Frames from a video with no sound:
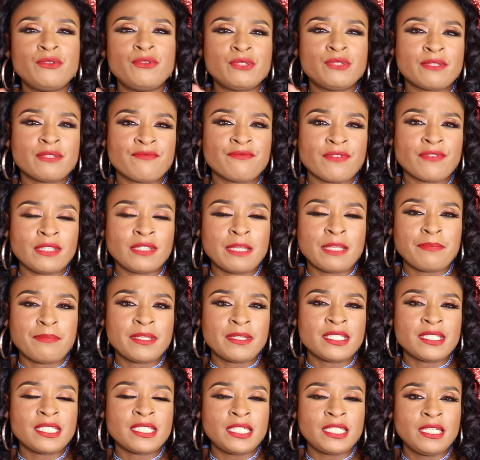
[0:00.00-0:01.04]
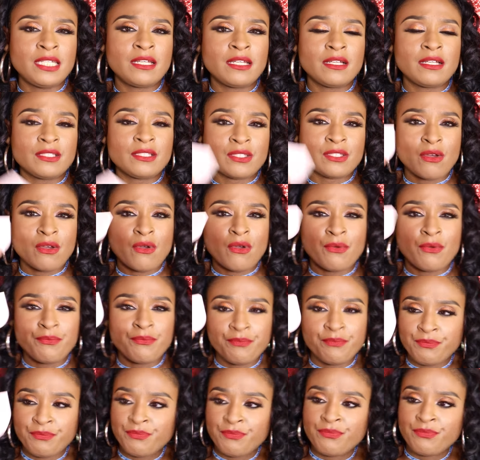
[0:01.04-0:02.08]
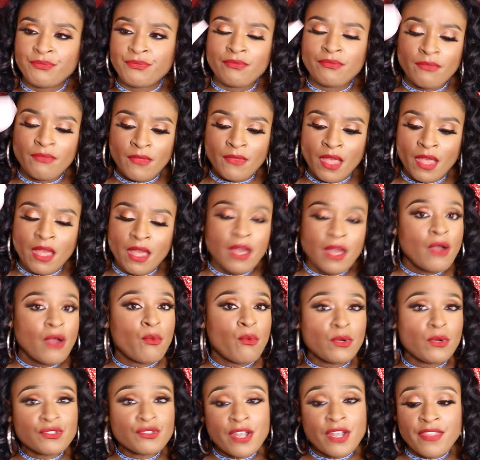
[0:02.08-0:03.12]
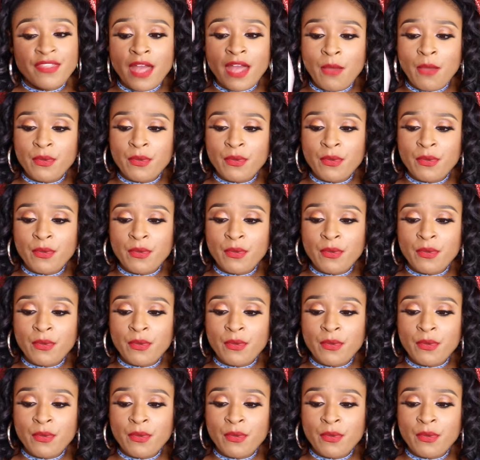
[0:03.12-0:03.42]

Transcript: use them for lip and cheek, so we'll try that